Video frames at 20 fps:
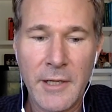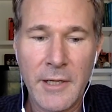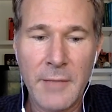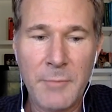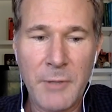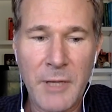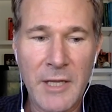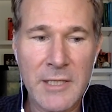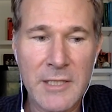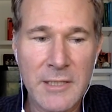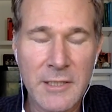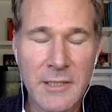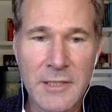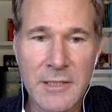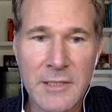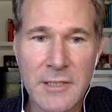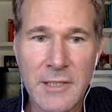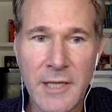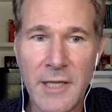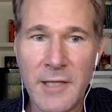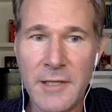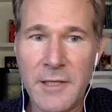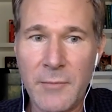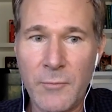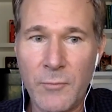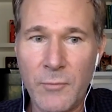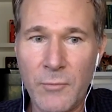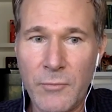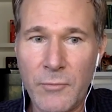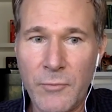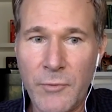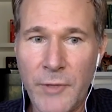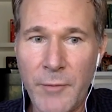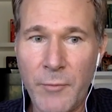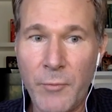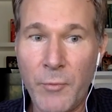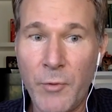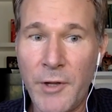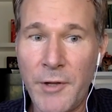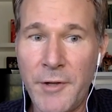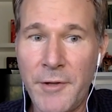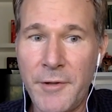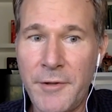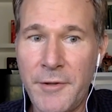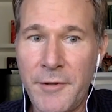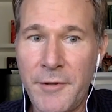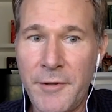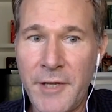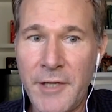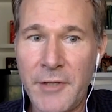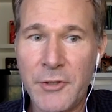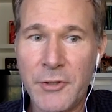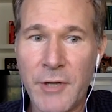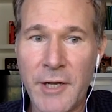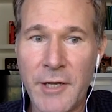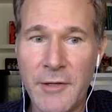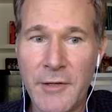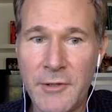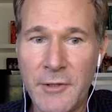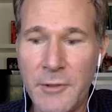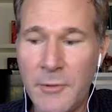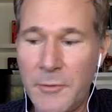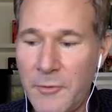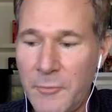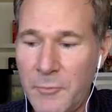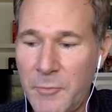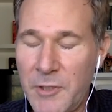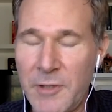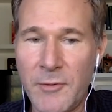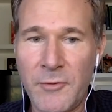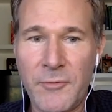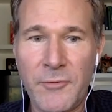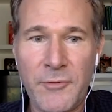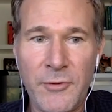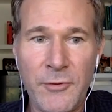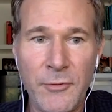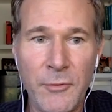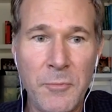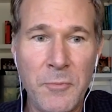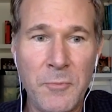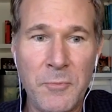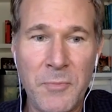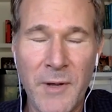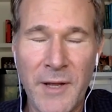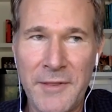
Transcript: he basically said that that what they try to do is be the two.